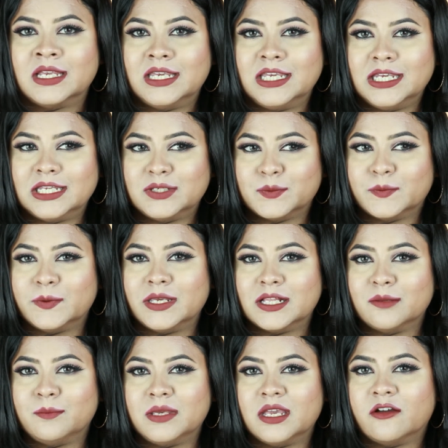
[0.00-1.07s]
It
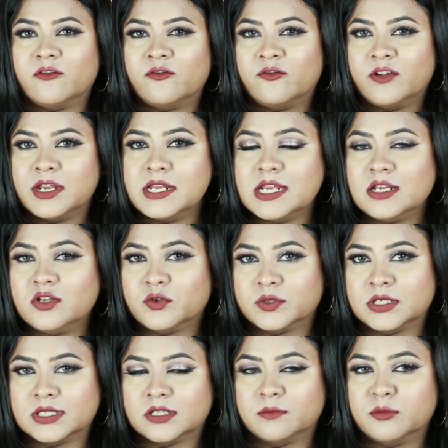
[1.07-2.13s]
will be a very
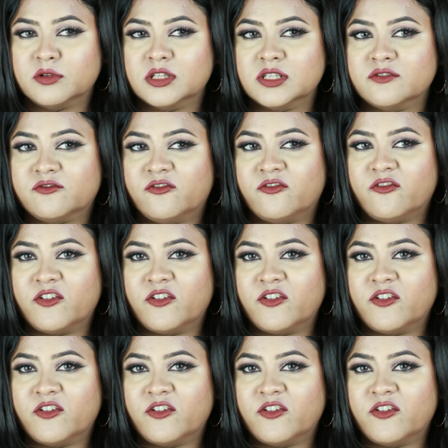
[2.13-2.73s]
noticeable,